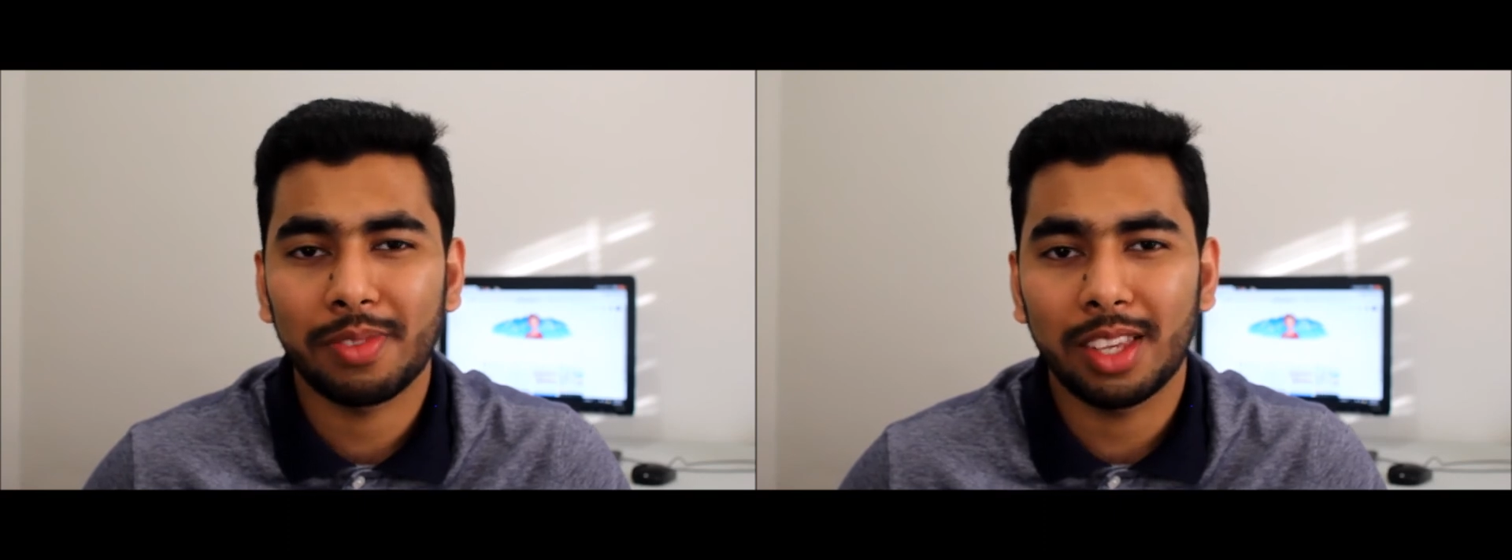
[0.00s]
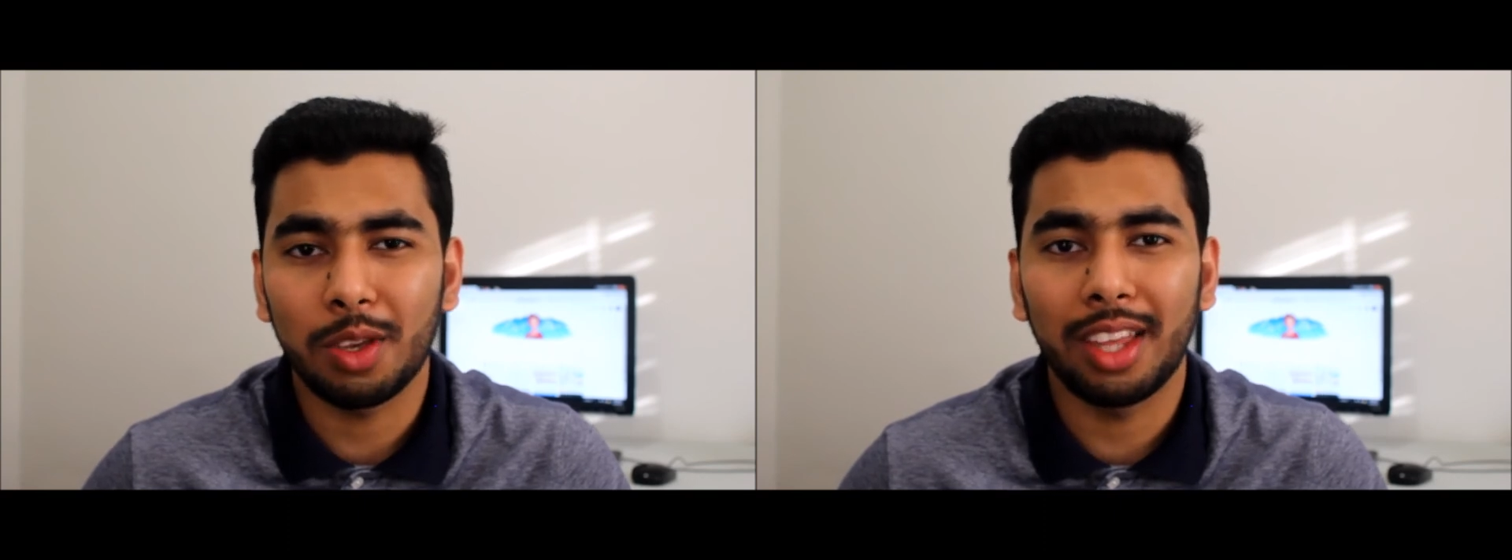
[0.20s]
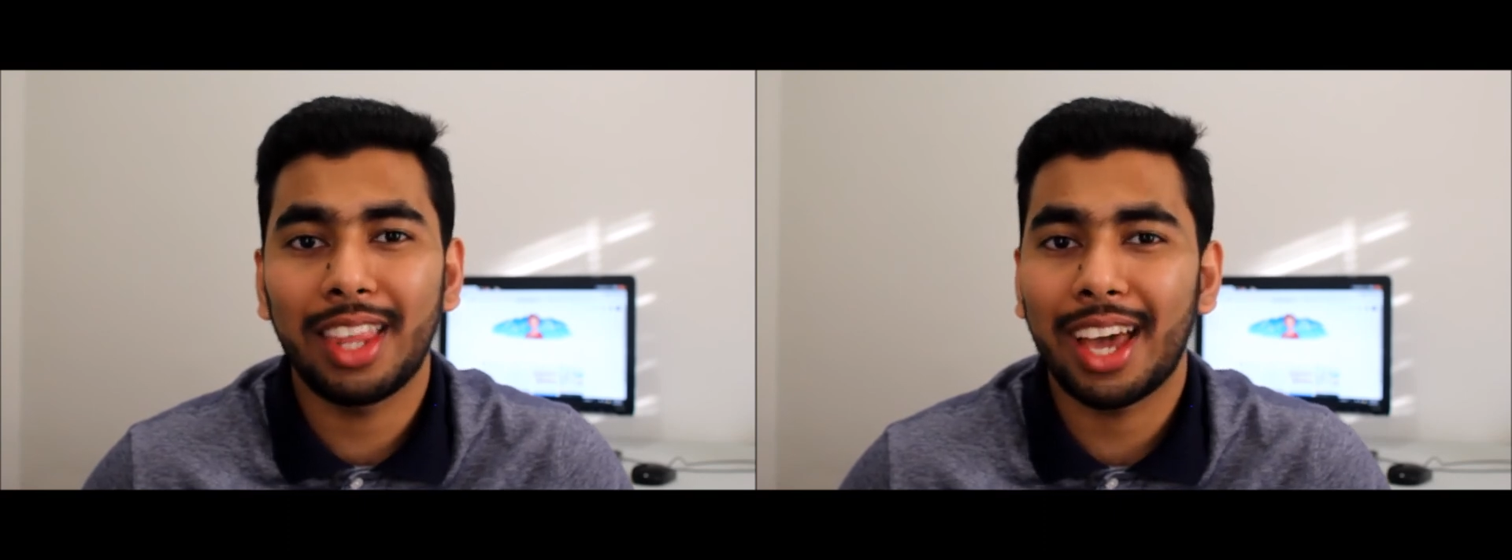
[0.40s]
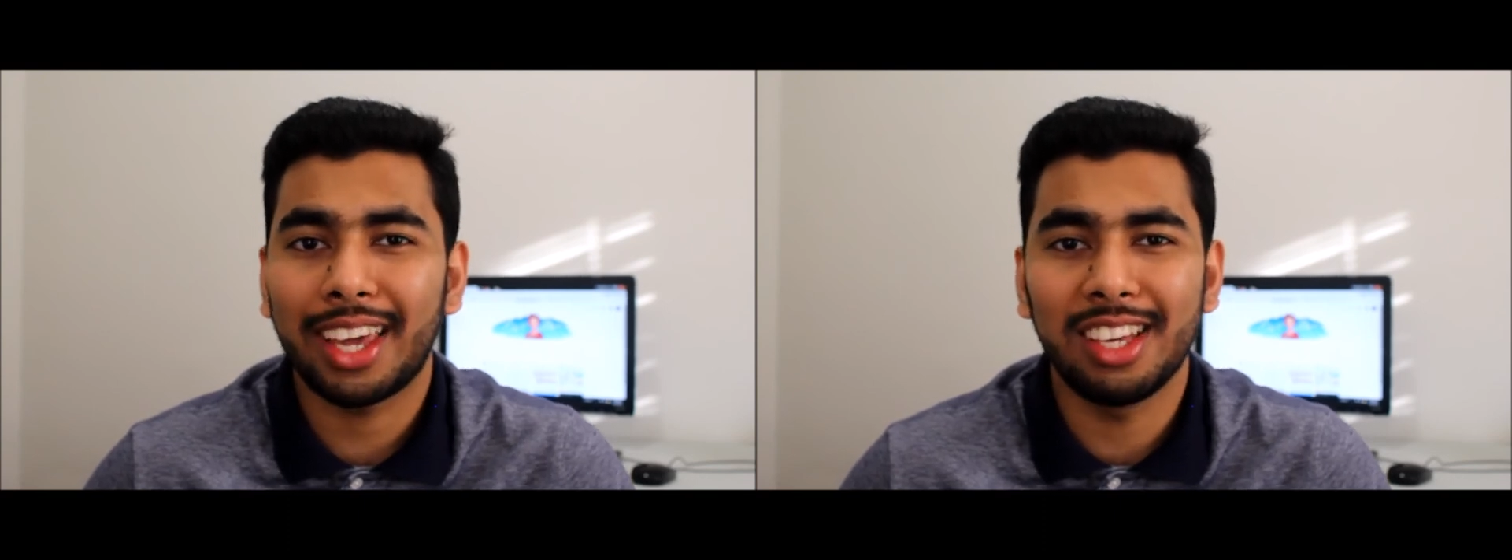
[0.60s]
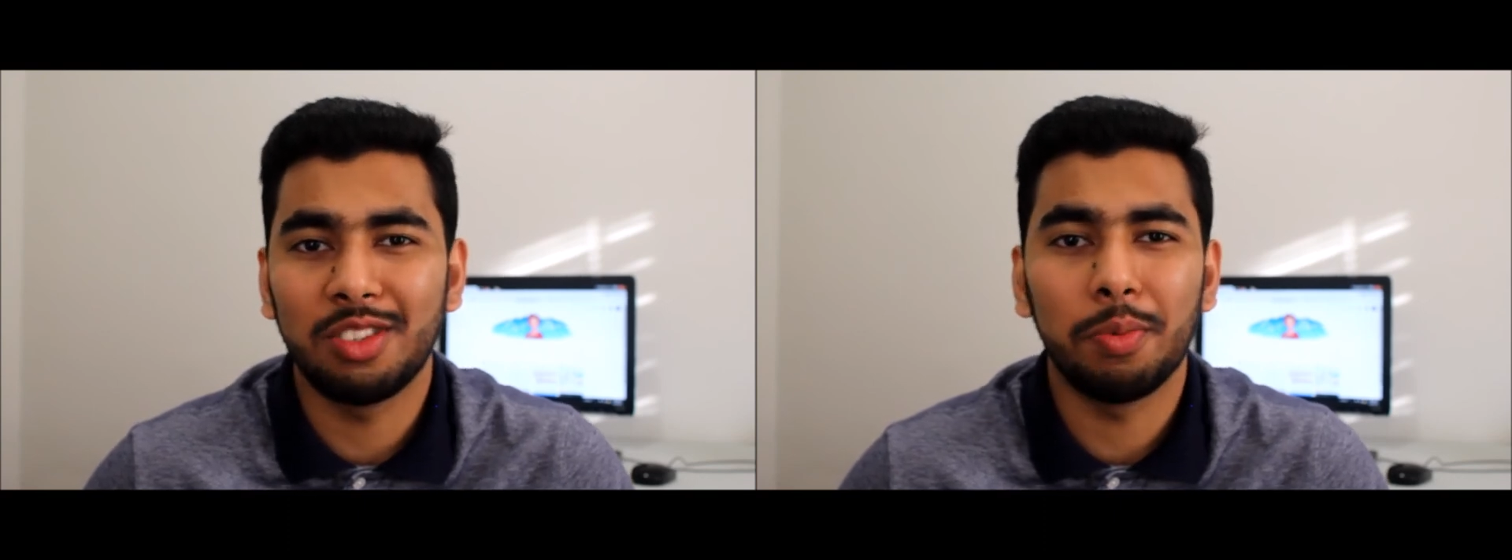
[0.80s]
in that
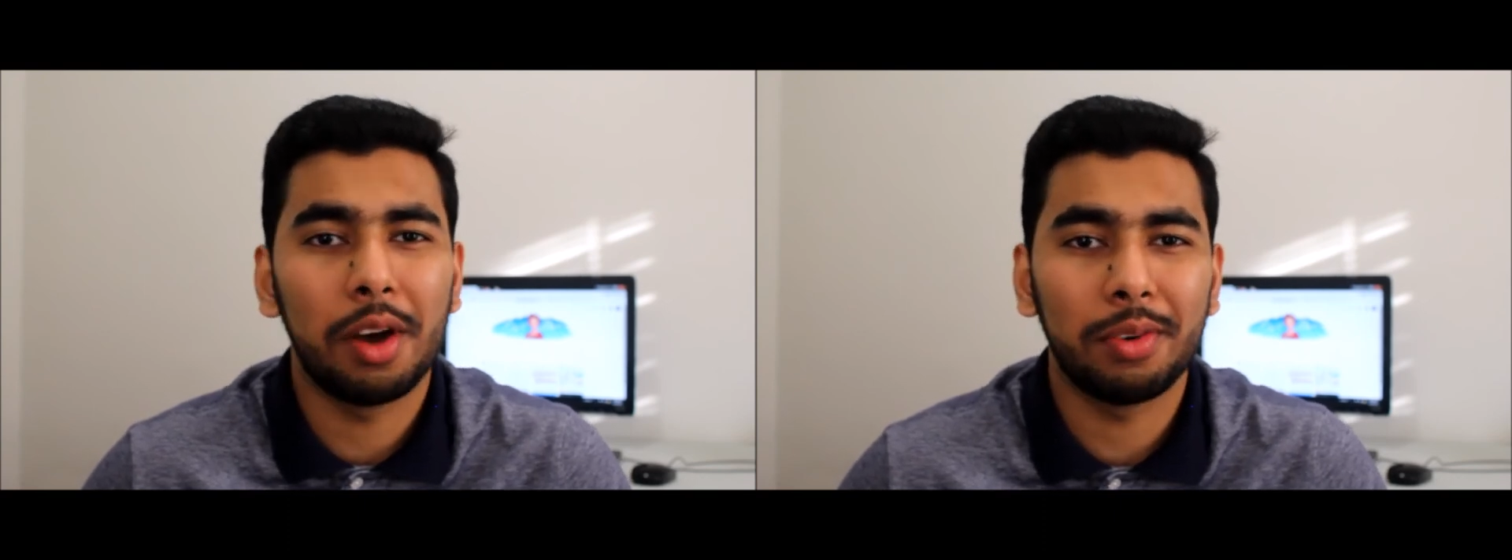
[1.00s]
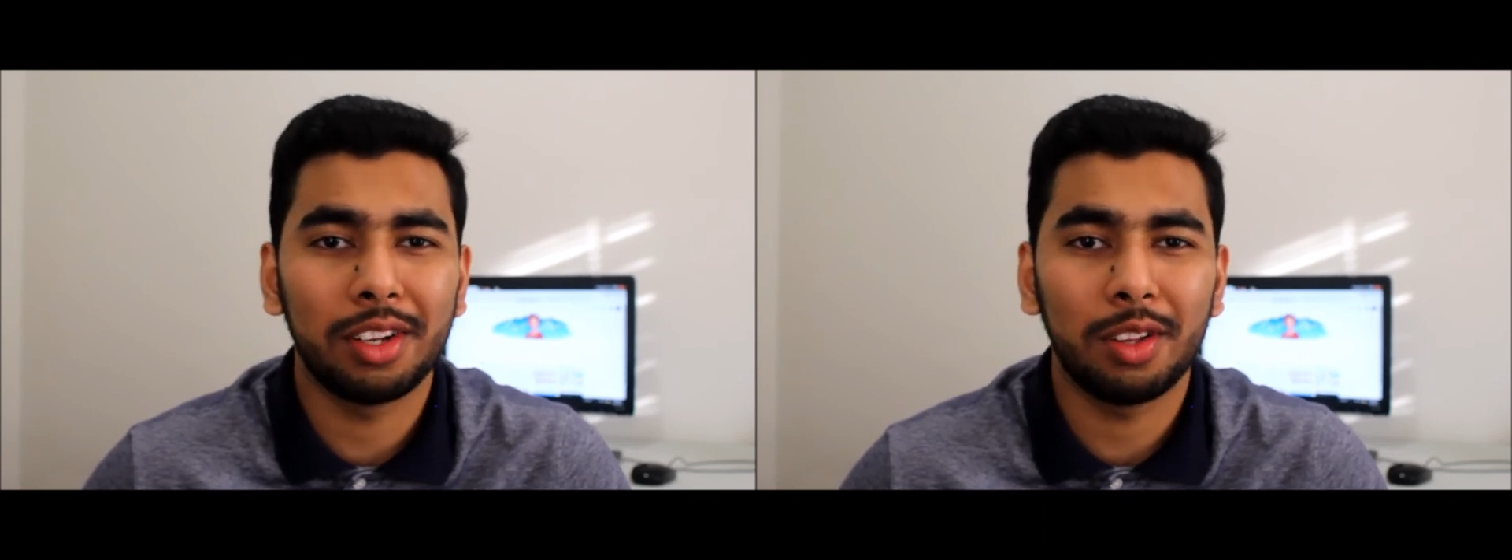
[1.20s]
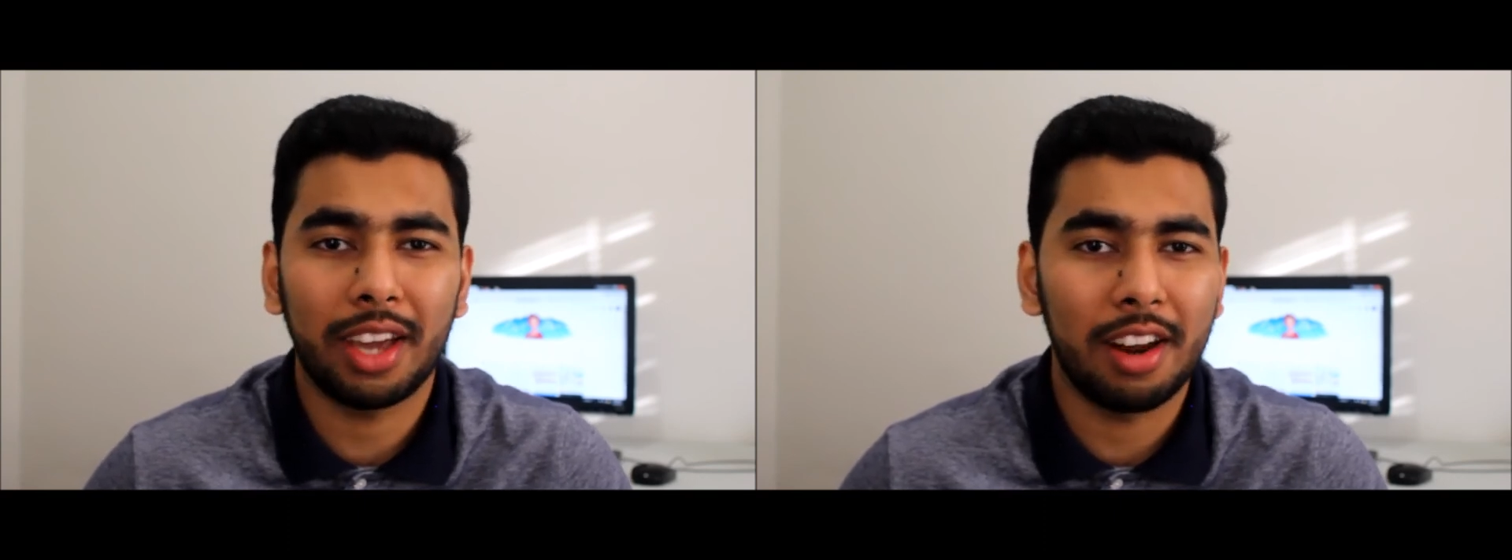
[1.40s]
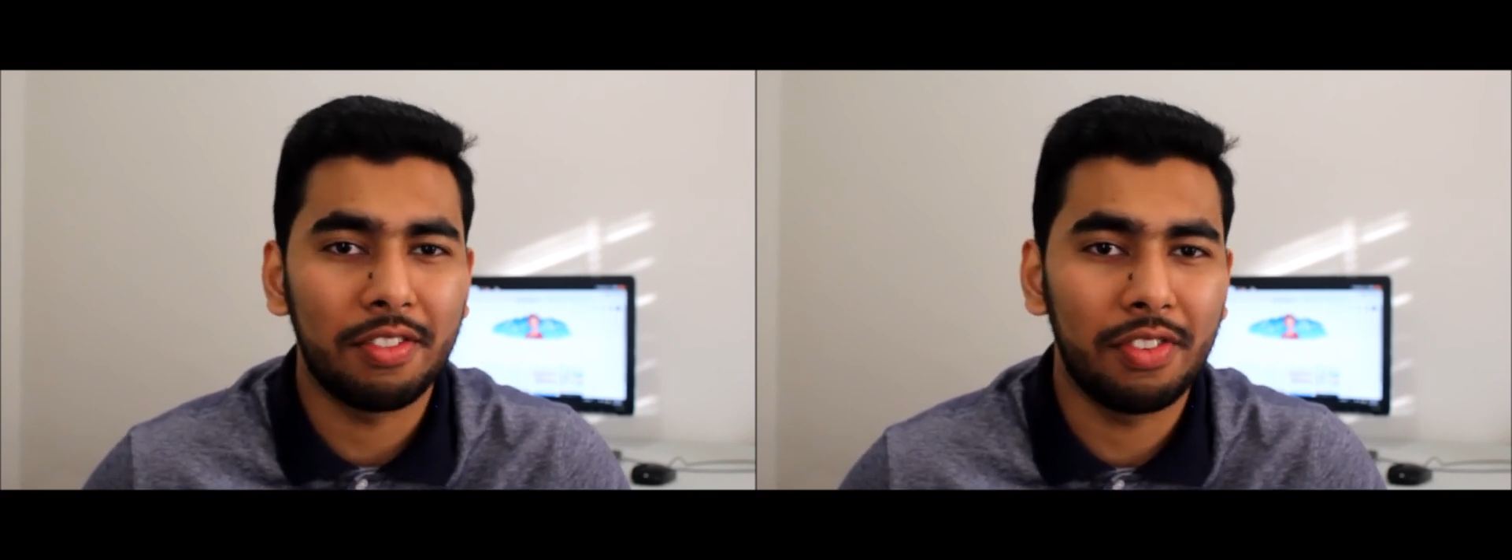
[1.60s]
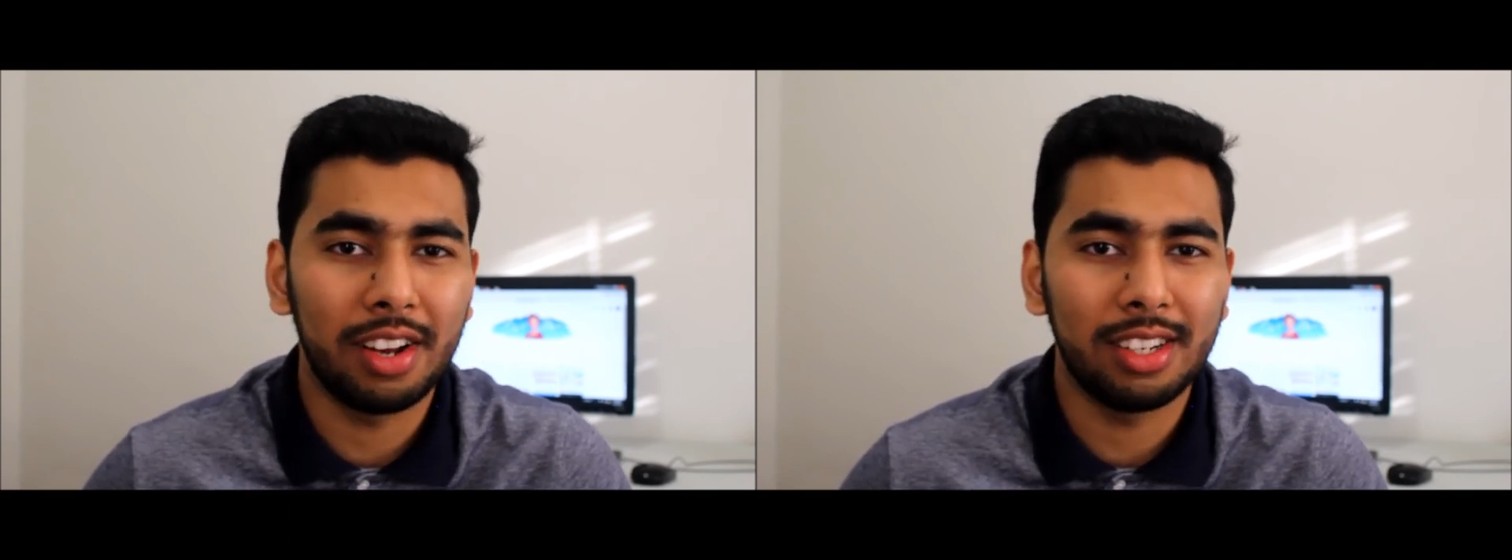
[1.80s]
case, you might want to look at a
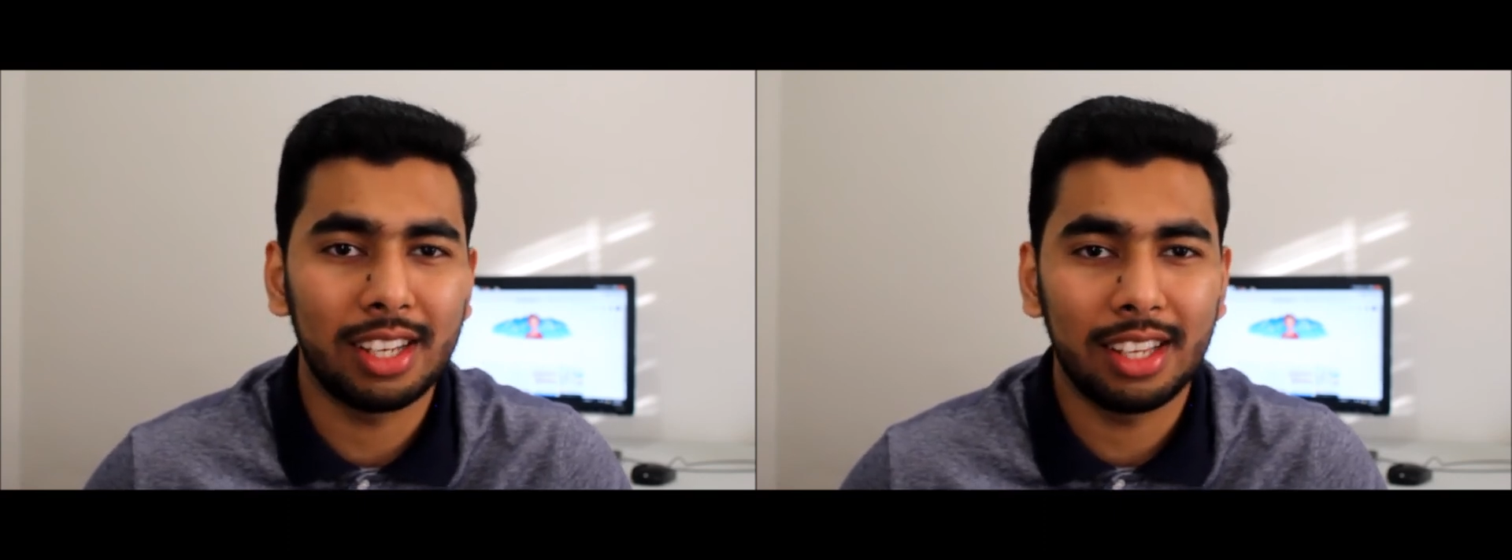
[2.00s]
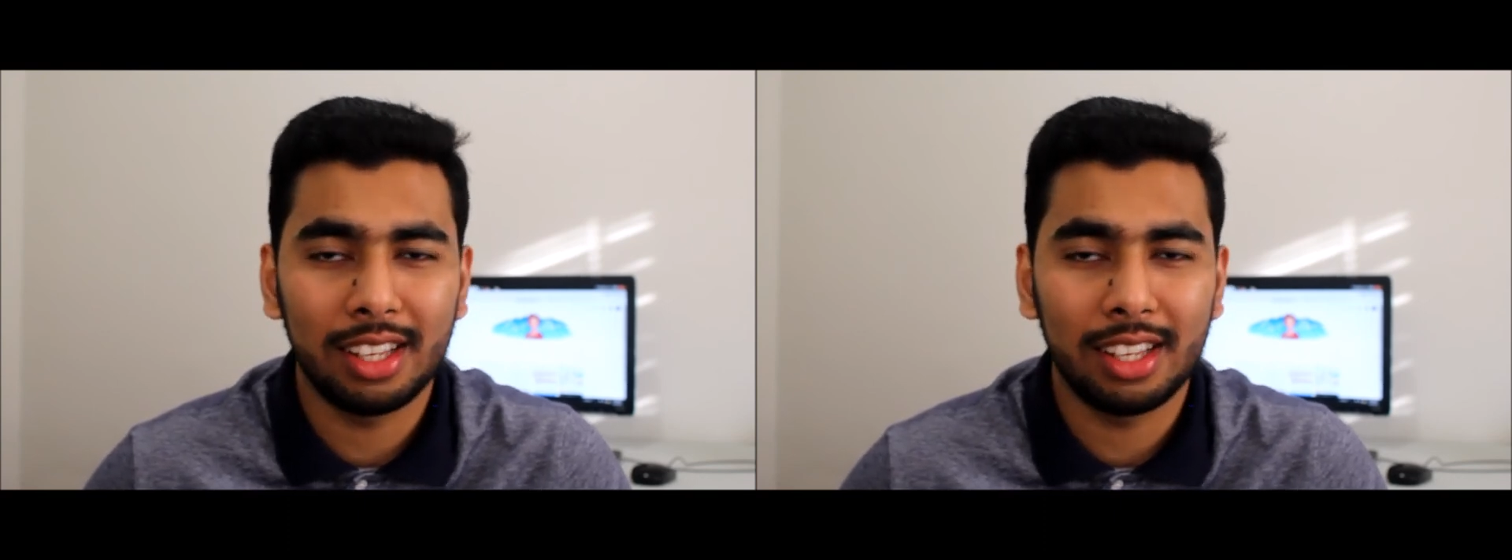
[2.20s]
friend.